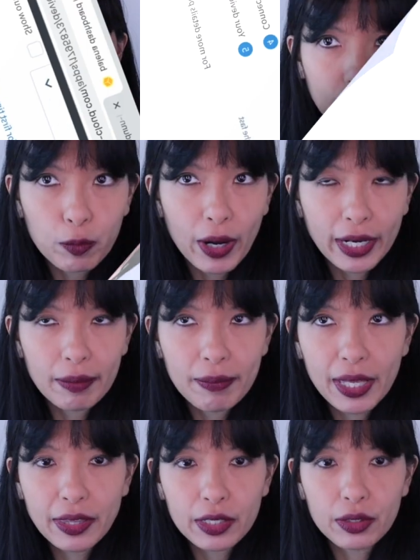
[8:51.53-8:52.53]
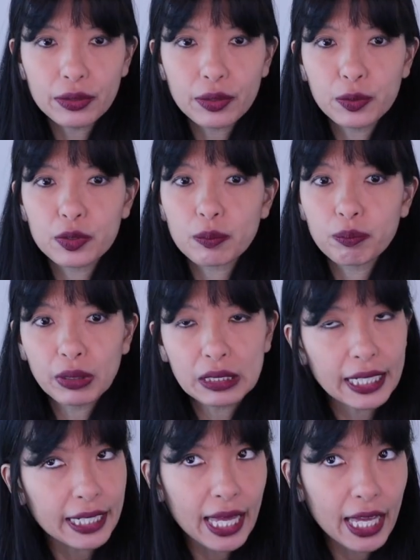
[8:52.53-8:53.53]
We recommend that you use
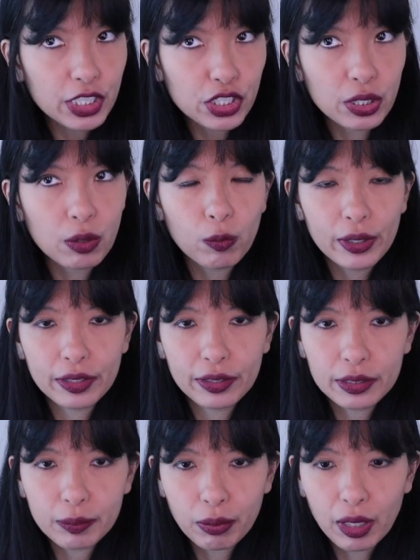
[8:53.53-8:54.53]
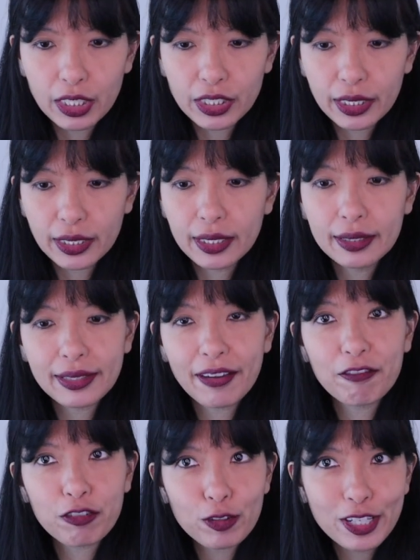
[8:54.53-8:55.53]
Balena Etcher with this project. It is a
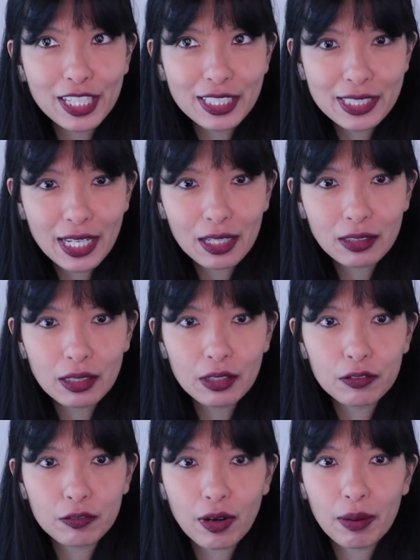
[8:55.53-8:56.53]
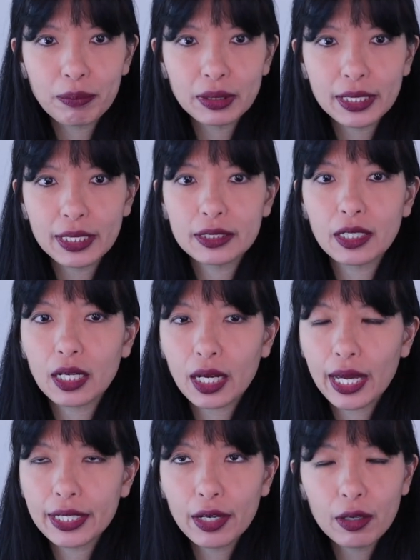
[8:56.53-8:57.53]
free download from balena dot
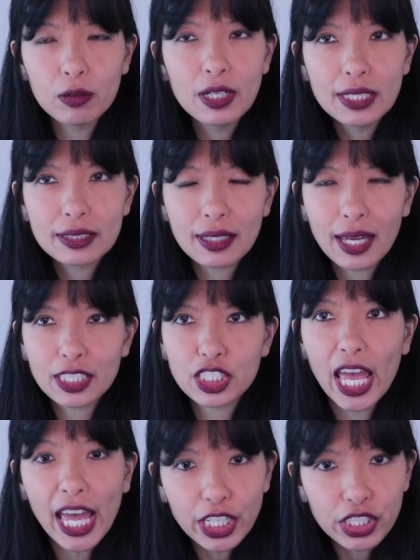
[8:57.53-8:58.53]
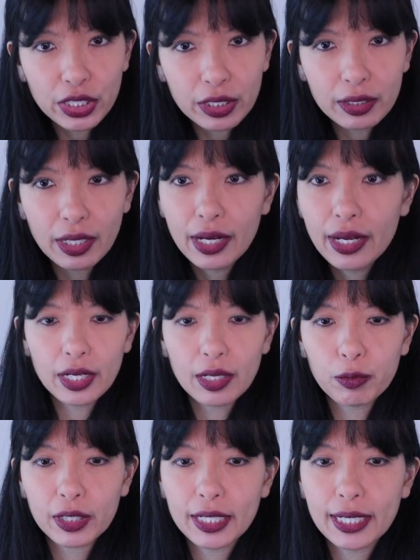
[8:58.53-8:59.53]
i o slash etcher,
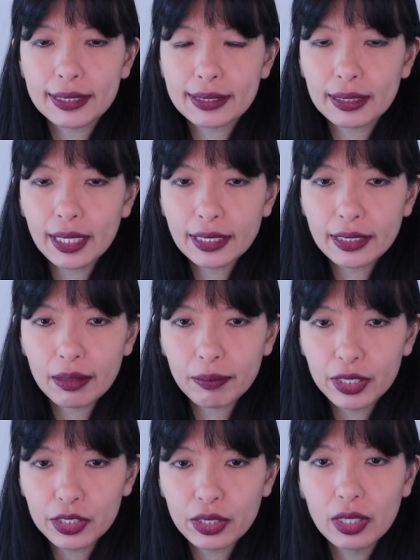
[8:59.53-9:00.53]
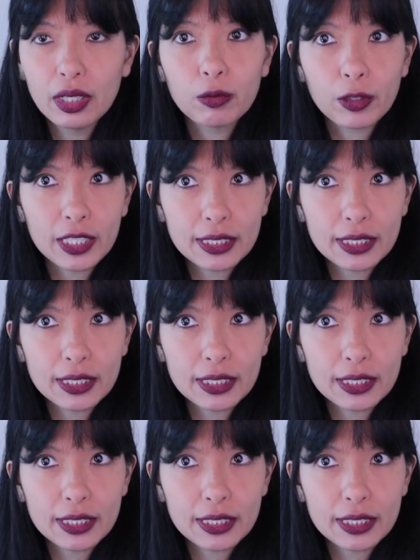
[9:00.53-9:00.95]
and we're gonna hit select image. We're gonna